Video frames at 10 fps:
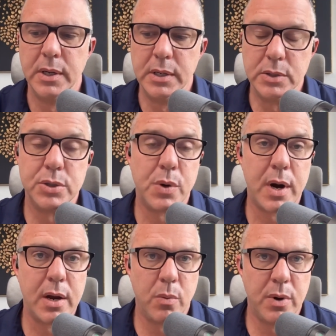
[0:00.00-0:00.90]

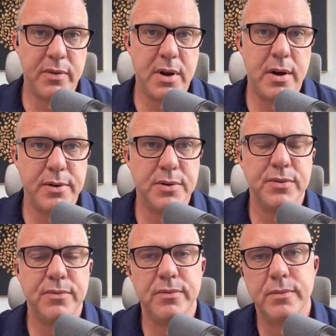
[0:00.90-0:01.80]
strike whenever the iron's
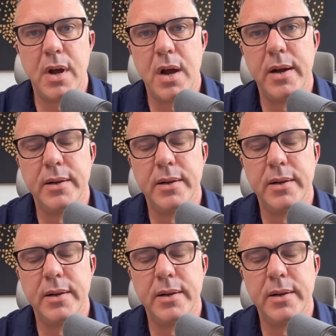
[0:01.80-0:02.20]
hot.